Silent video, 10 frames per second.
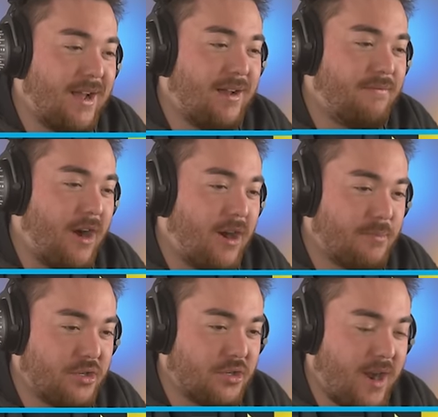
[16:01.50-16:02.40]
of
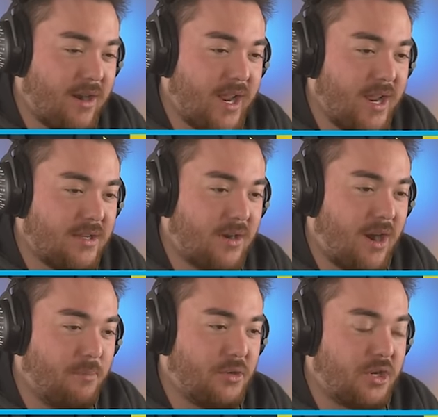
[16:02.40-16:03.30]
arbitrary. So
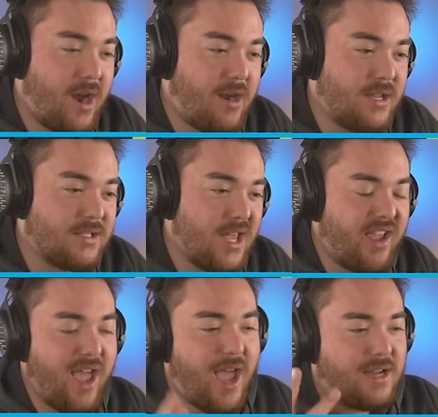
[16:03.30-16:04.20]
arbitrary is
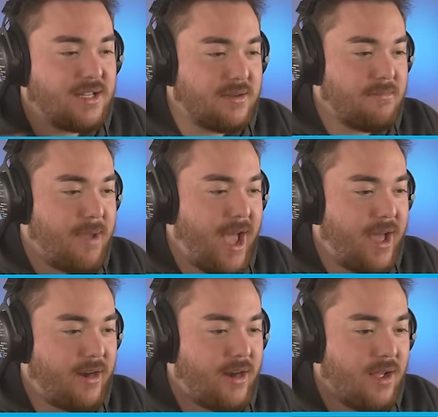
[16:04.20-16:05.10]
like, eh, it doesn't
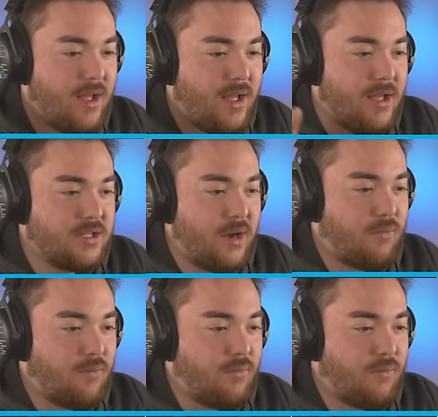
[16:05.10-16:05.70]
matter. So